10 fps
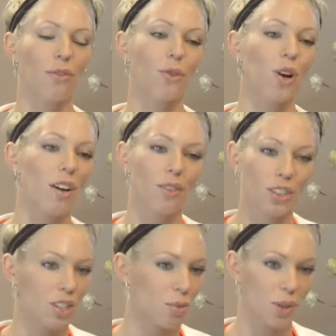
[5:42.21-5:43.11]
for ever
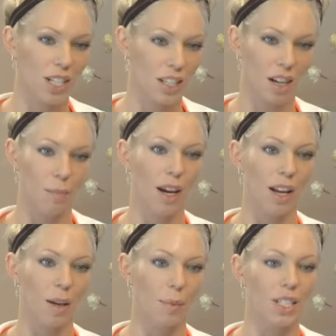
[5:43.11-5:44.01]
some reason that I'm
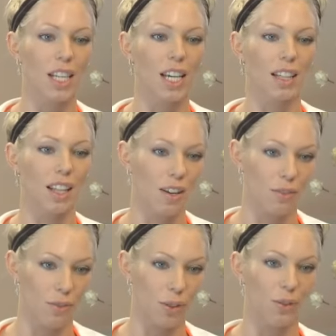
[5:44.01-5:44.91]
not able to get live
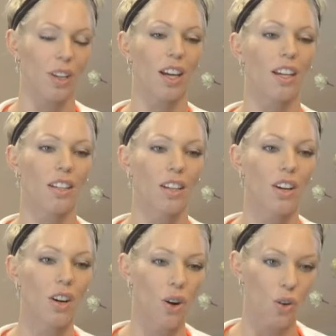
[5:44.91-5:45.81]
food and
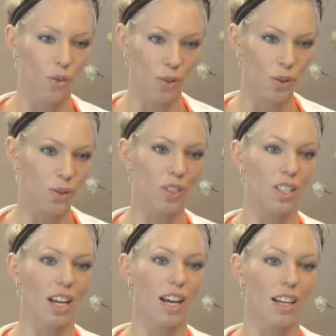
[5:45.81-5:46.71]
whole foods
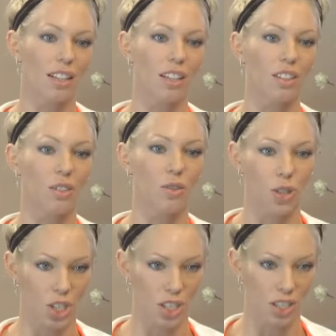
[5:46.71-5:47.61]
and
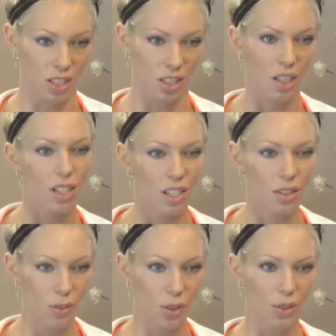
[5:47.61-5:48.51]
nutritious
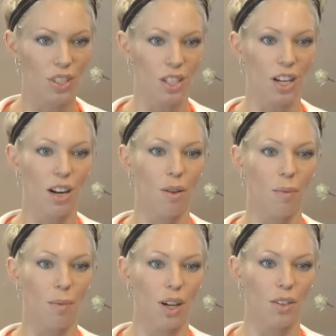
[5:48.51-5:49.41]
foods,
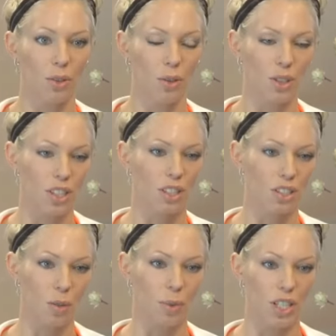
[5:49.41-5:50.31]
of course the
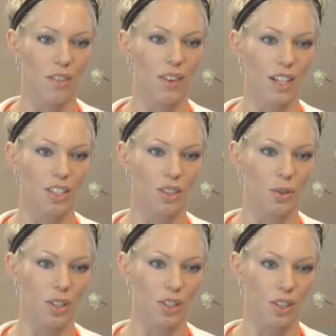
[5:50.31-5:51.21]
Super Steve Edge is
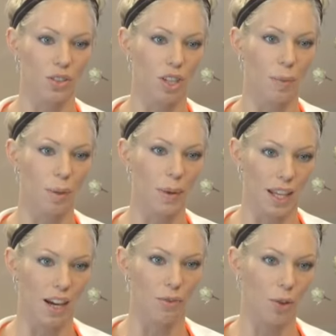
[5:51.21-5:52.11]
going to supplement
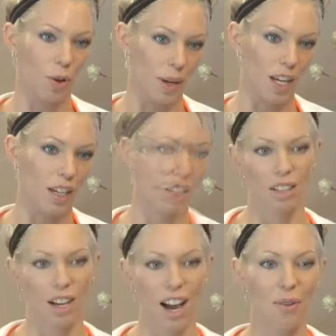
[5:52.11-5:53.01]
that for me.
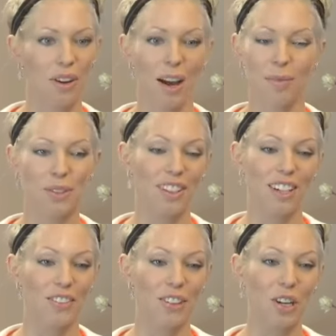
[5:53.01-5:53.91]
I would absolutely
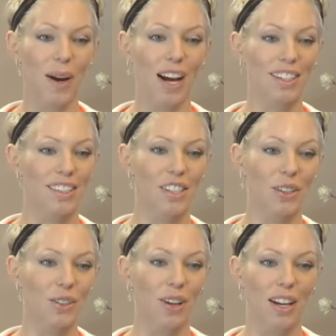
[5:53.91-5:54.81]
never go back
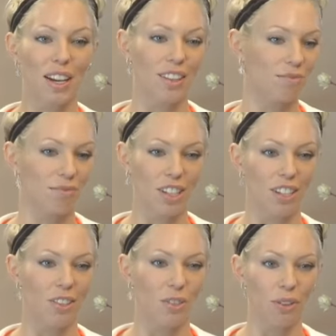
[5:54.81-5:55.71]
to any,
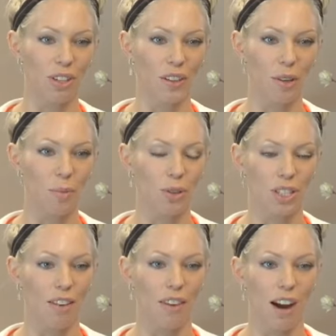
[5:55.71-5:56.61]
ordinary
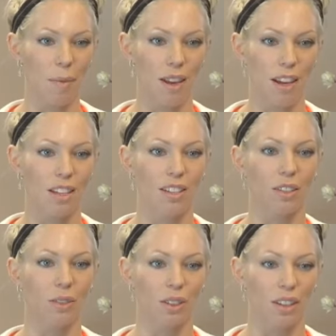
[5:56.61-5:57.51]
multivitamin
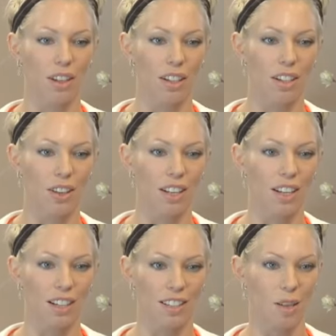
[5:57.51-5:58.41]
or, any
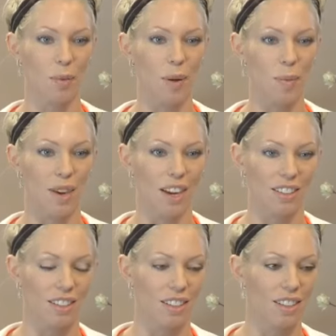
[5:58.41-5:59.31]
kind of supplement,
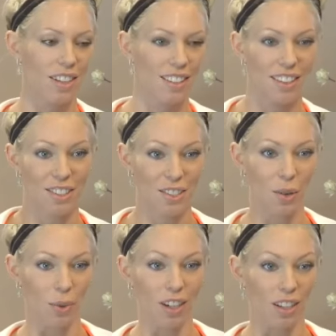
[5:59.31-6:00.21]
because they just
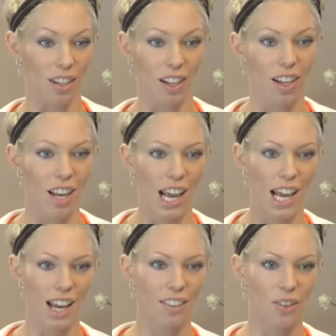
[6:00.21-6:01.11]
don't work.
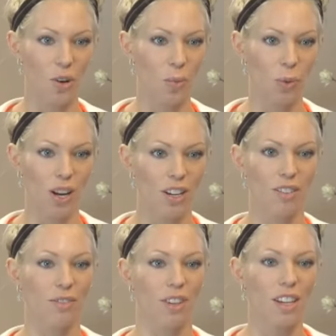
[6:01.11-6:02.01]
And the whole point
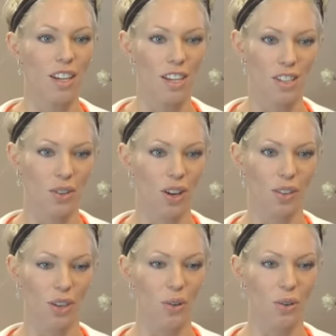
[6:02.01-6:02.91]
of,
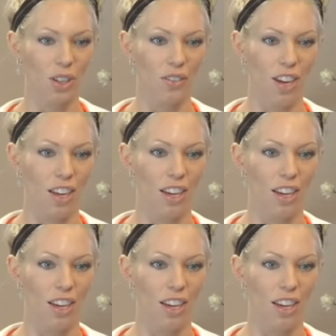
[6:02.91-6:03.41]
healthy whole living